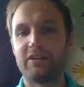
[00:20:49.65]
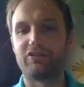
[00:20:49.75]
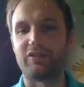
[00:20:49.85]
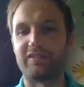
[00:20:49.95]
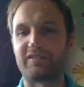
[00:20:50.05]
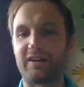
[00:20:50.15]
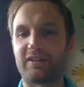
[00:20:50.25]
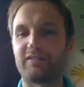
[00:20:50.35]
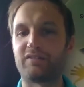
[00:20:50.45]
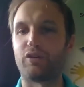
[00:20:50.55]
So they
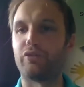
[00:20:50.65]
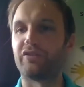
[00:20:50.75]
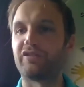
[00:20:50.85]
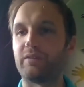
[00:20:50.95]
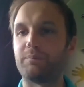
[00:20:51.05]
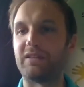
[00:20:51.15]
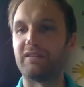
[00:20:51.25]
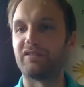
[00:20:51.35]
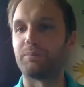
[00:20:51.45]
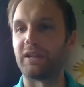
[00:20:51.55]
started to obviously be
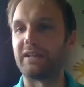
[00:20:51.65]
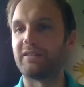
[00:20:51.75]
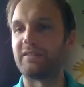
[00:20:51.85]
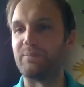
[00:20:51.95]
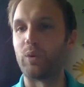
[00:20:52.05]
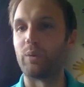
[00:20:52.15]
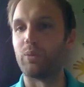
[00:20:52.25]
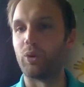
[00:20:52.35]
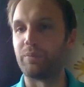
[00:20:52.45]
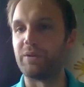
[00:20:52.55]
displayed to more and
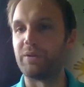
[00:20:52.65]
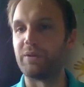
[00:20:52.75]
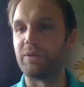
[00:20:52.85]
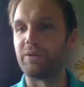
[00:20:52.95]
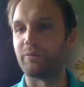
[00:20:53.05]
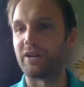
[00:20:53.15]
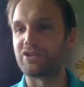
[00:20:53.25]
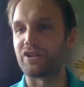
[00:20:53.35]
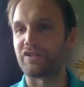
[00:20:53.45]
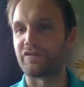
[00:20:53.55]
more people in the
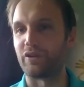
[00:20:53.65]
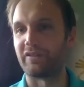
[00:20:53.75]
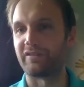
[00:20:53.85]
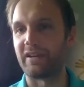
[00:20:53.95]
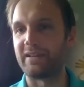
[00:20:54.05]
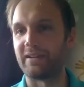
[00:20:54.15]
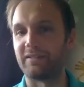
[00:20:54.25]
widgets through the site.